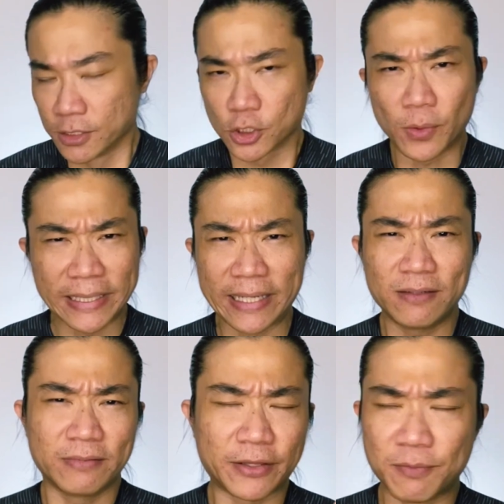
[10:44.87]
So
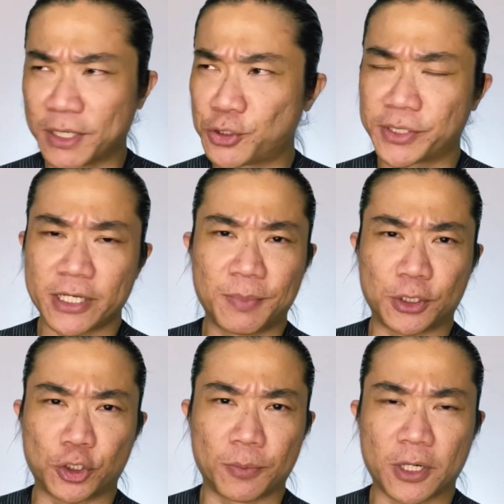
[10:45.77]
again, nothing much to say about
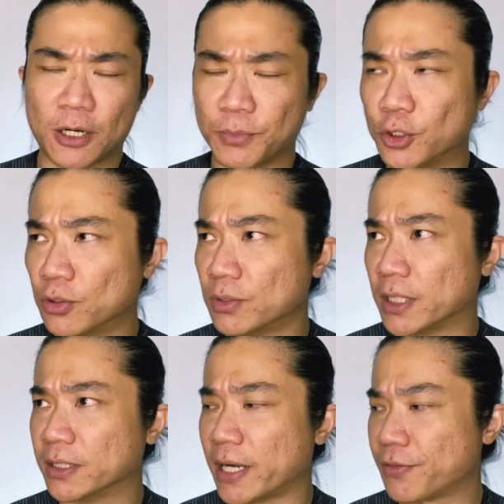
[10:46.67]
the chop cup. You know,
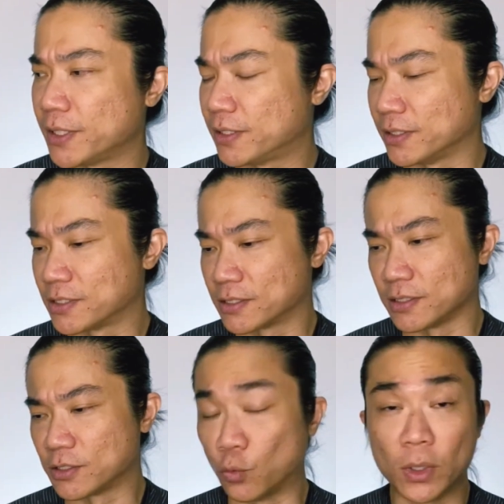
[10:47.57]
I think
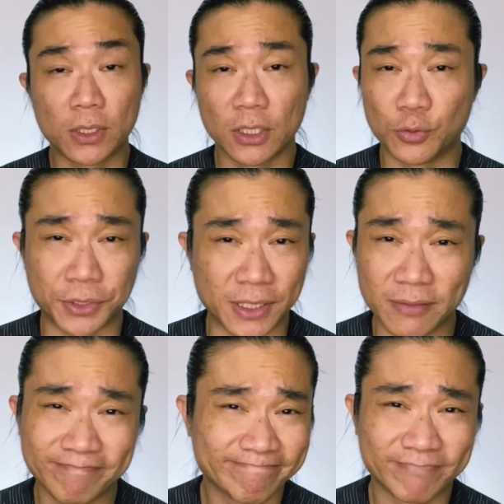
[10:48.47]
it's a worker
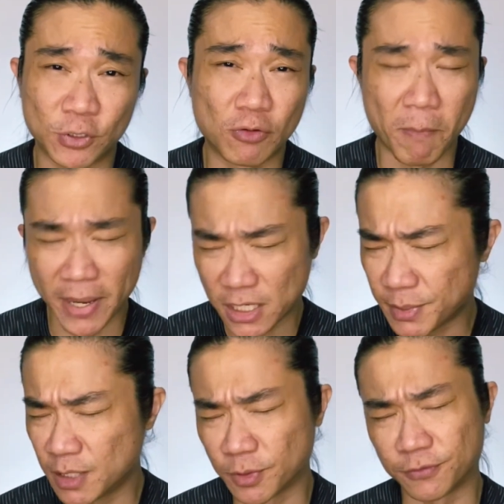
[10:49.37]
routine. You know,
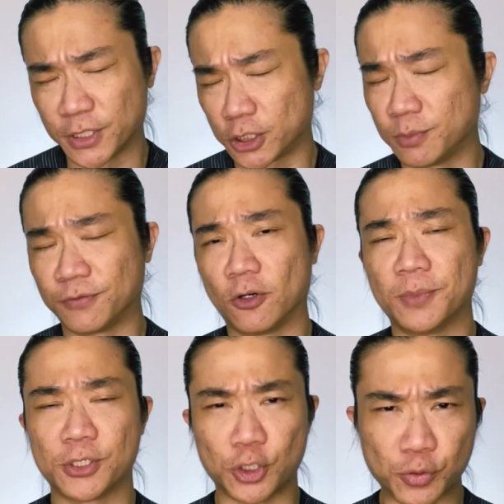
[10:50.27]
many professional
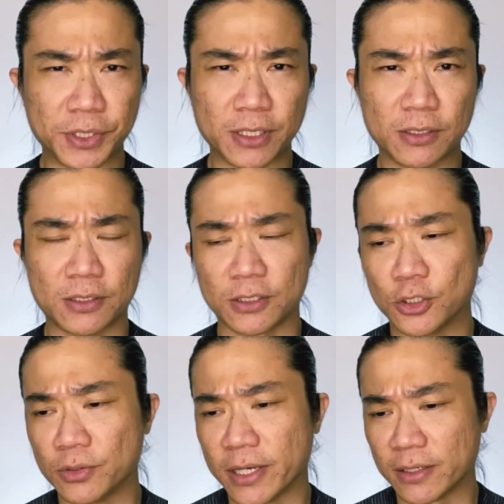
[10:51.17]
performers use it, you
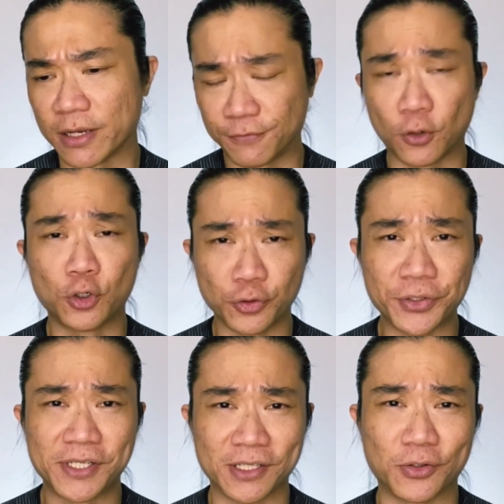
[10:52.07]
know, and for good
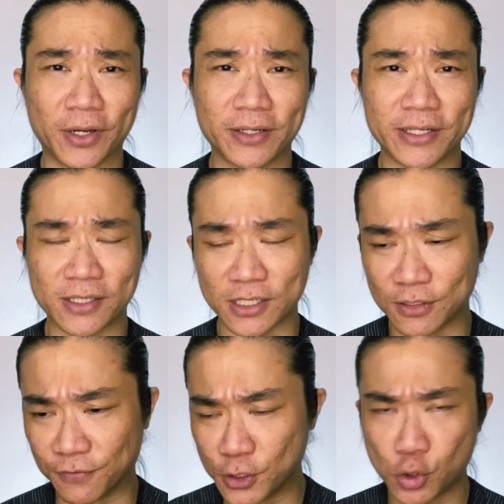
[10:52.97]
reason, right?
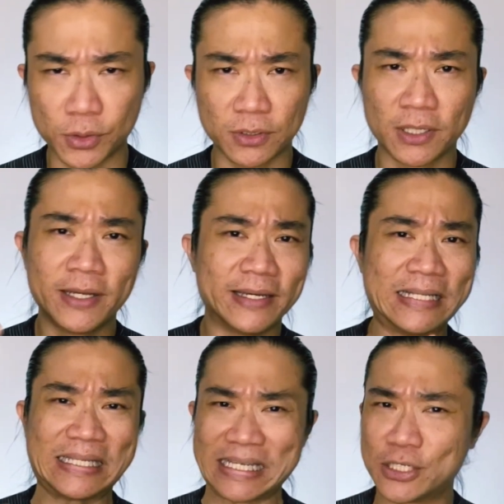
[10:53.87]
It's visual,
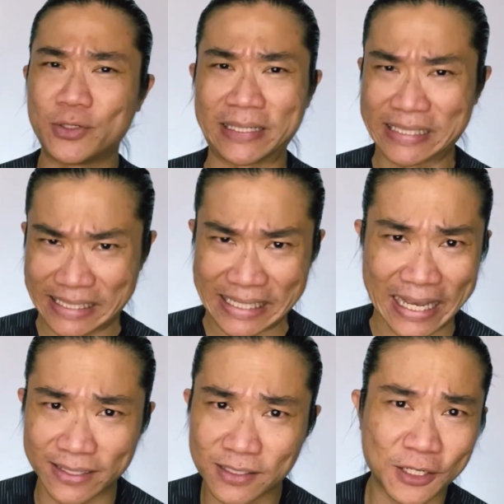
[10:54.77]
it's easy to
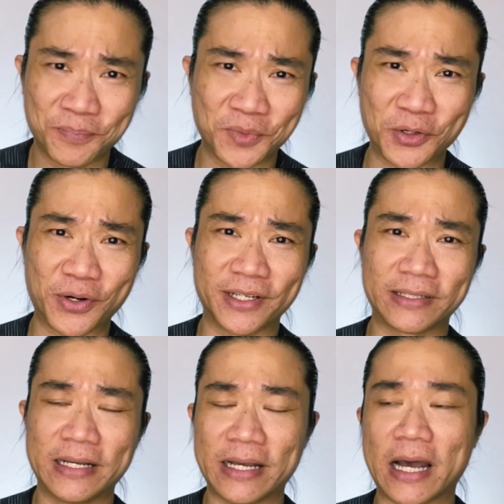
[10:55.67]
understand, all
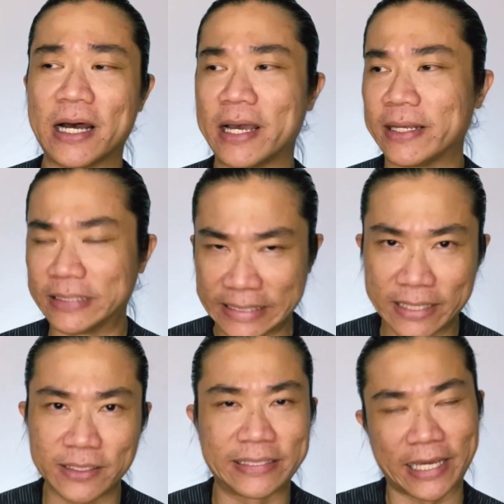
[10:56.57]
right? And
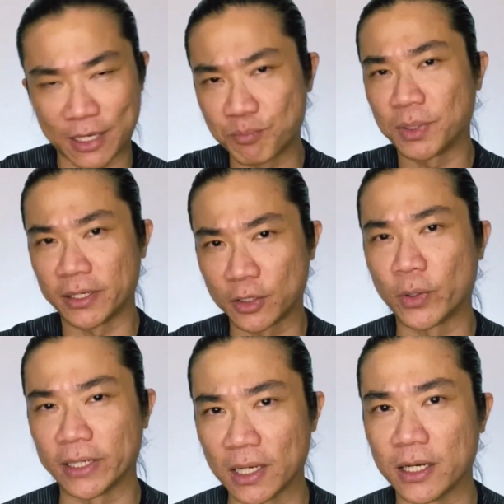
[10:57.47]
again, it can play
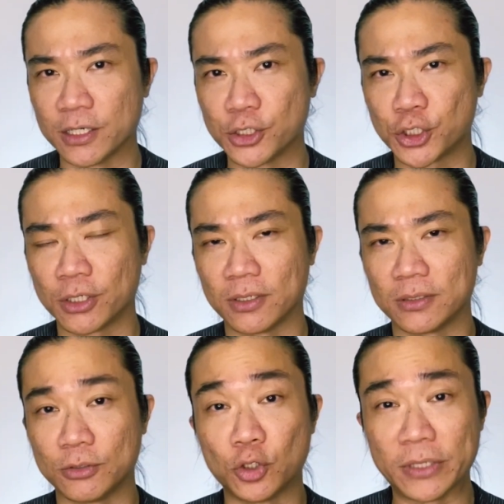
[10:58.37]
quite large,
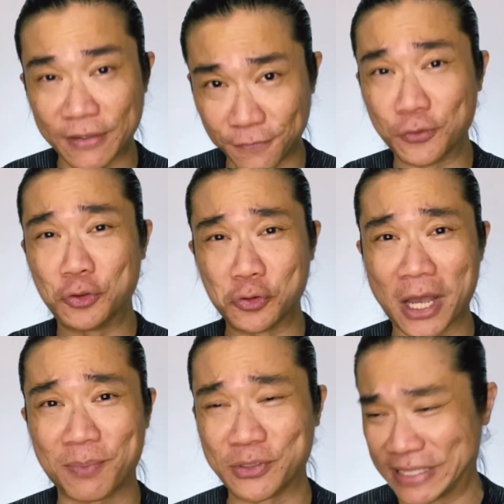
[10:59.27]
you know, if you do
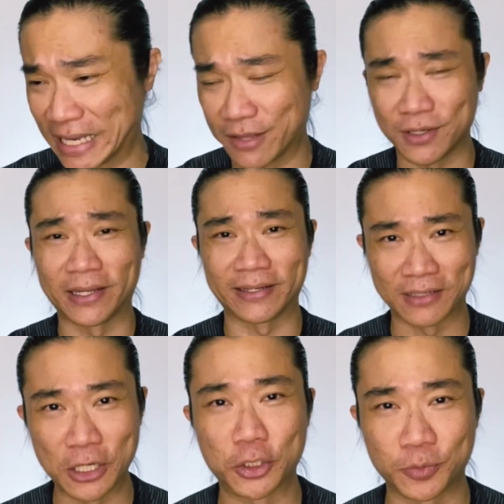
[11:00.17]
happen to gather like
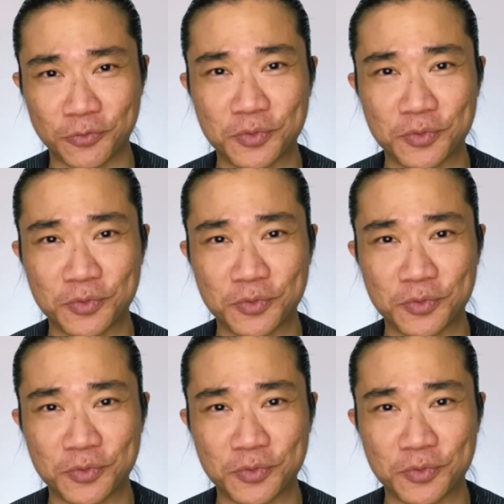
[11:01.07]
a group of